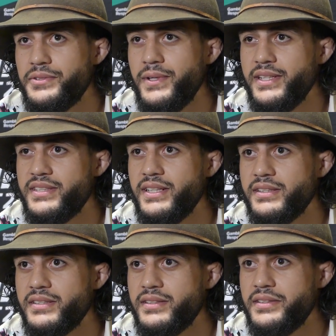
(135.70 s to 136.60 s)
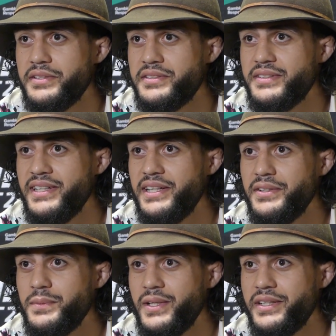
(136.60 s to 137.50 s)
Well, it sucks, because
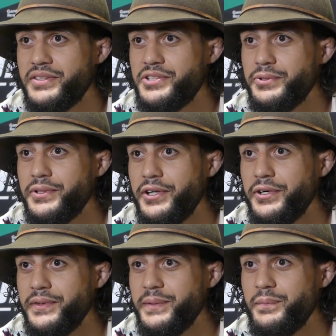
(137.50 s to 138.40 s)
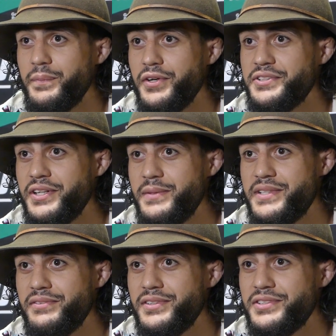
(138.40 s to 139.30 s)
now I'm like 2-0, and both times
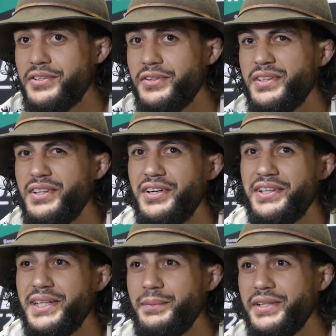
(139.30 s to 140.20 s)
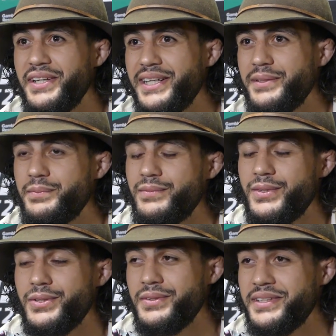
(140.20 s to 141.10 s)
everyone's going, oh yeah, but you had him.
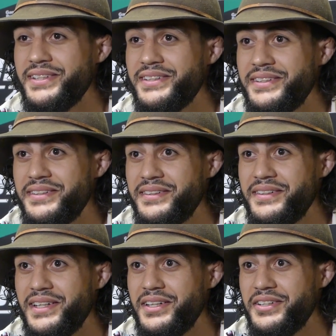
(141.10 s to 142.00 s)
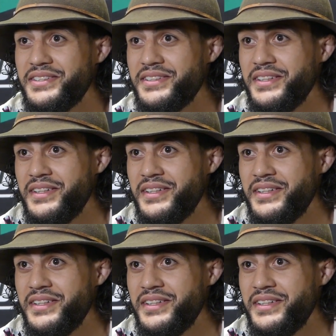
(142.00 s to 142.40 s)
Well, I didn't. I lost.